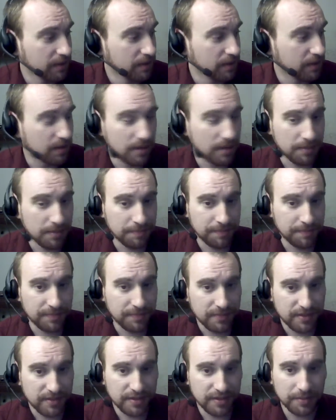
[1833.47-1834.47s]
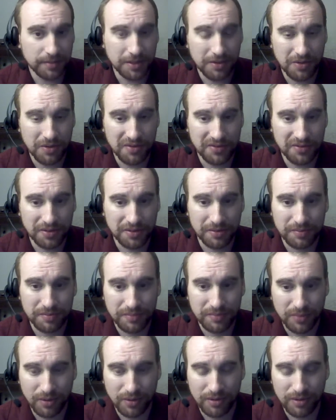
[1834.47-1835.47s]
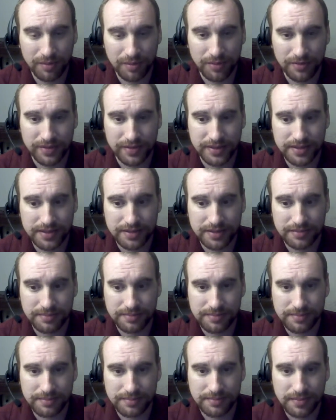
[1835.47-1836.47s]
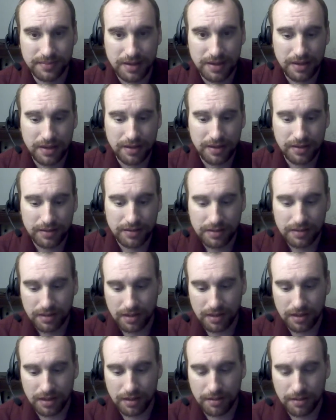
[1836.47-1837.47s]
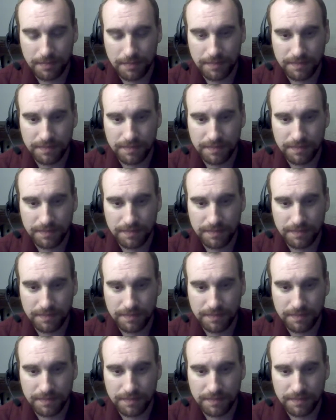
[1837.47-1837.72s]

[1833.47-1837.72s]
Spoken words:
So I'm going to go over horror movies, and